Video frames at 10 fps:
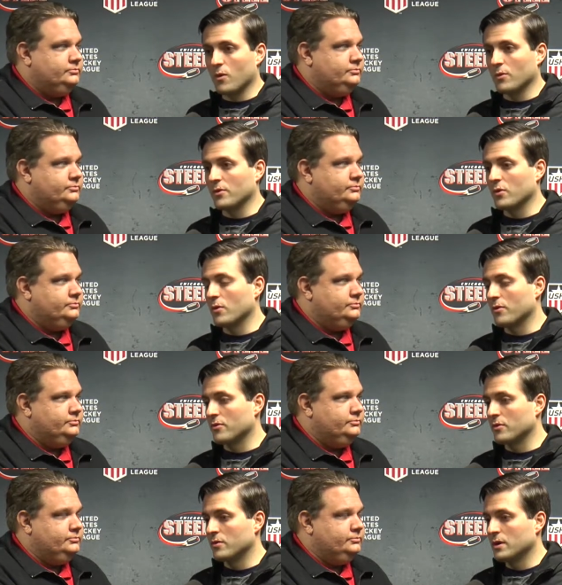Speaker 1: what we were going
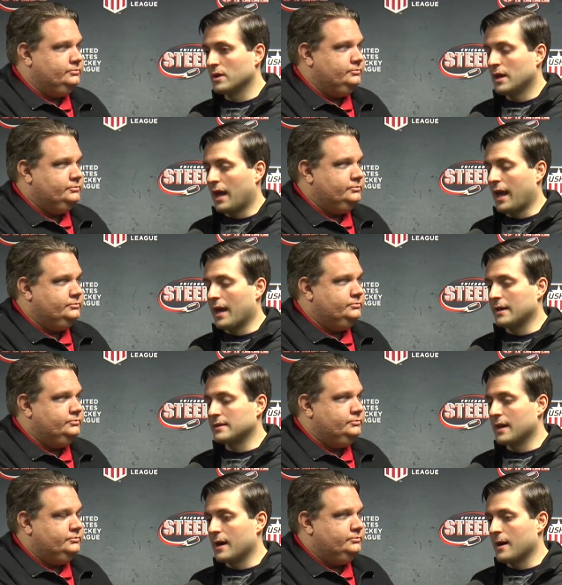through.
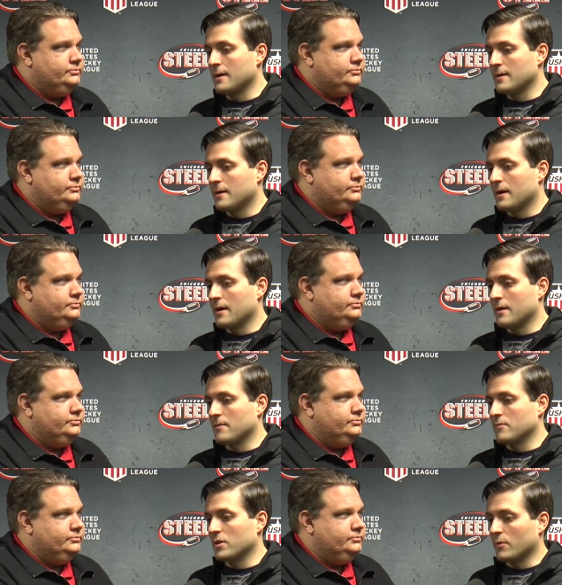And, uh,
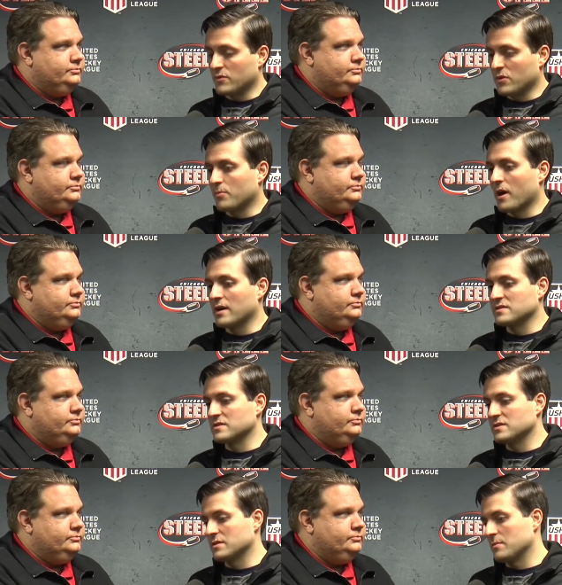um, when I went through the
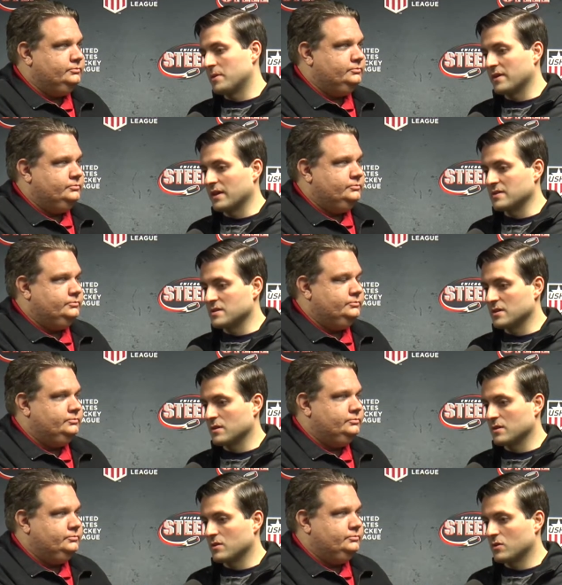process, a uh, big thanks
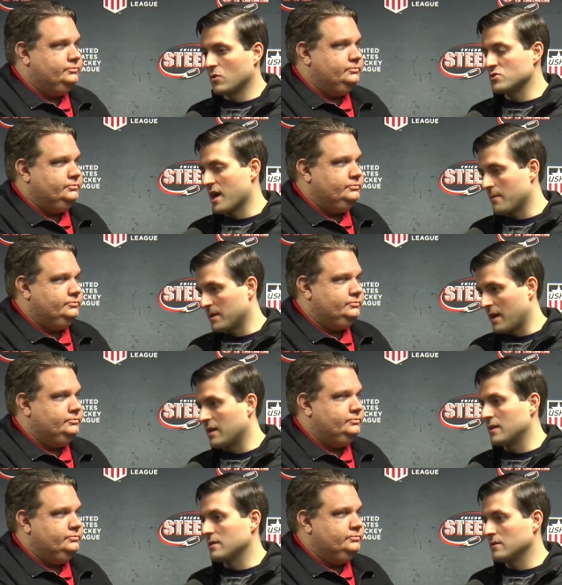to Coach Gabinet
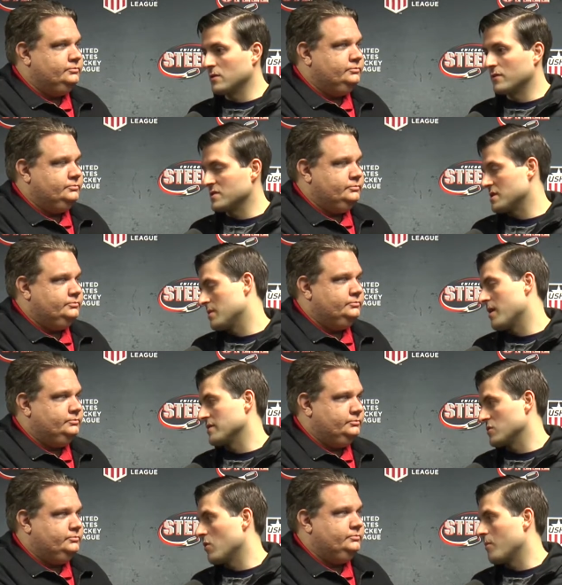and University of
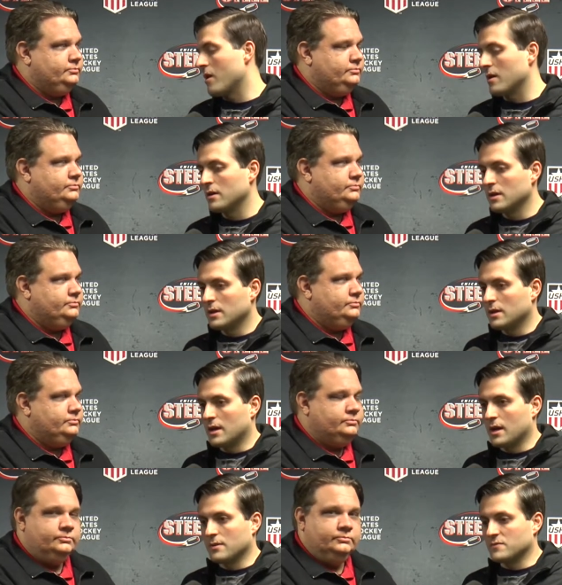Nebraska Omaha.
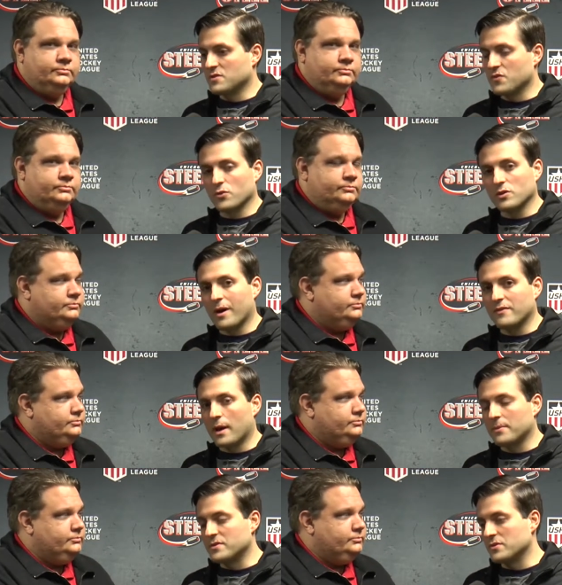Uh, just thrilled about the
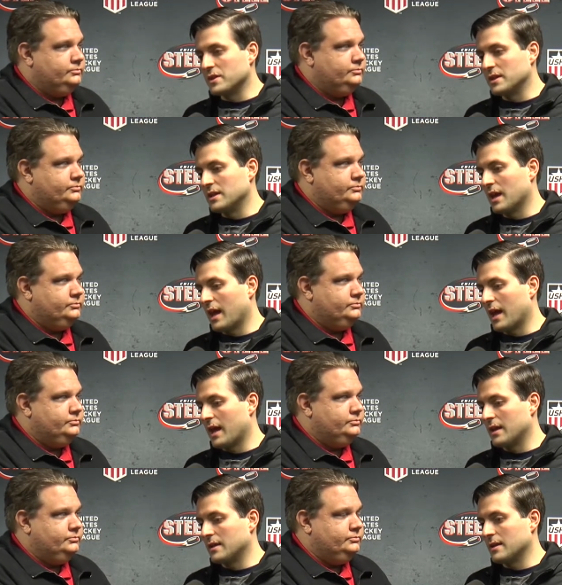opportunity
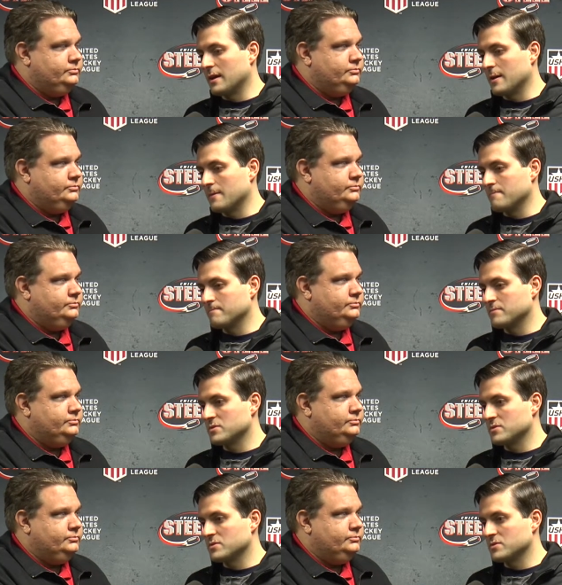and um,